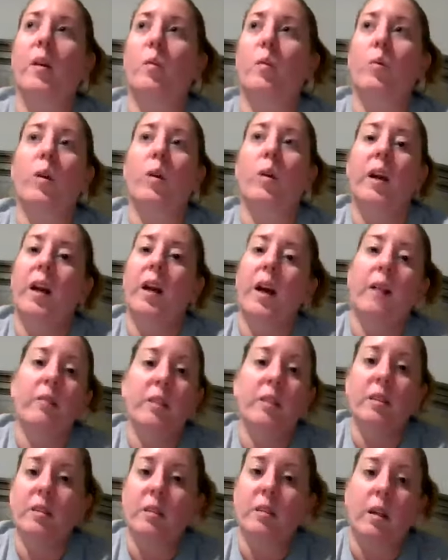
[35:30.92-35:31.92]
what I have
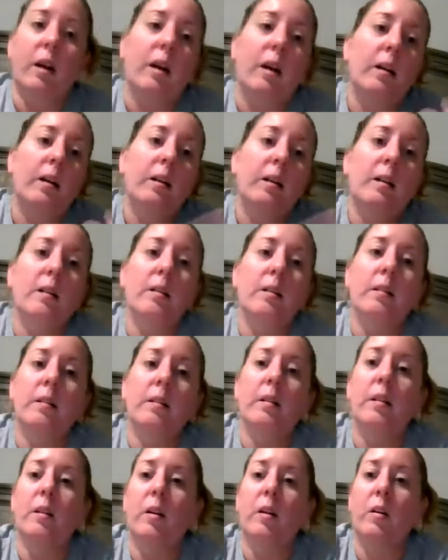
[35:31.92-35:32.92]
in stock.
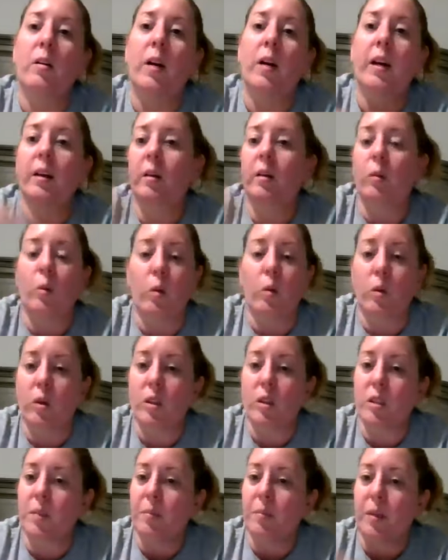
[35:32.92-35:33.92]
You know, I could
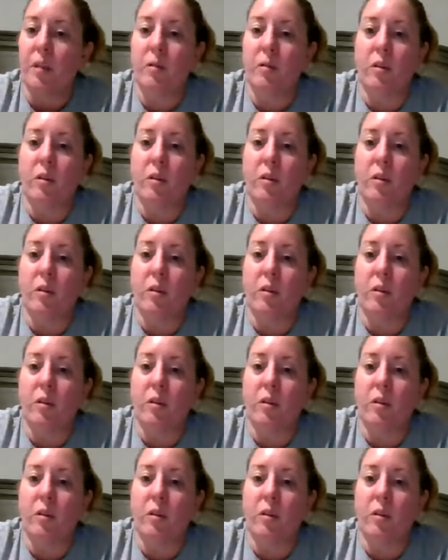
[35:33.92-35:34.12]
order something